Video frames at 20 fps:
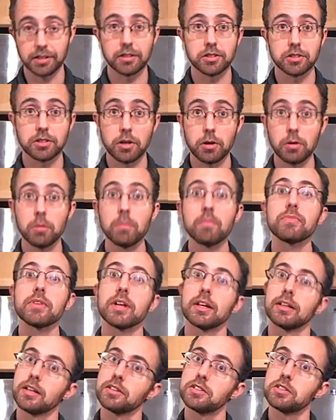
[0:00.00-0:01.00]
So
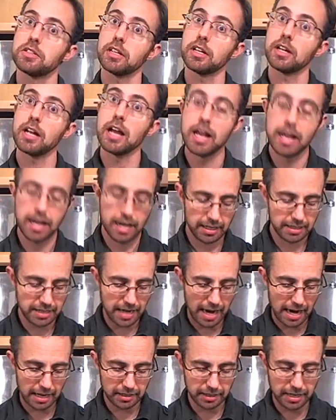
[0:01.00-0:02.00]
let's see
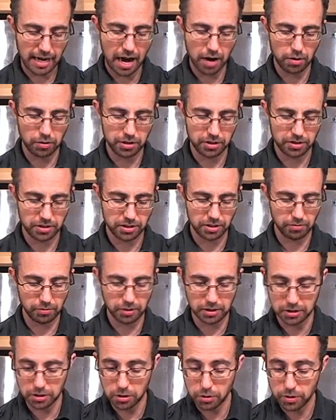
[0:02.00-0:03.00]
exactly how it is that we
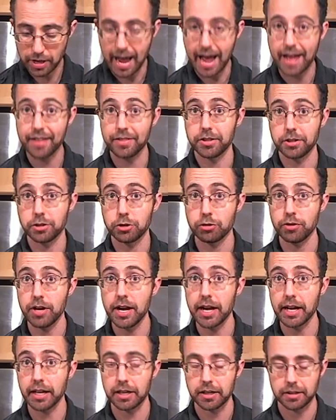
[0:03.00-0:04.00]
do that. The
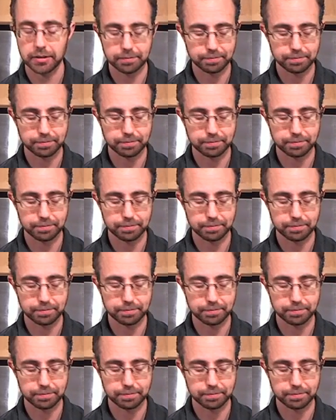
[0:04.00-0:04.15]
trick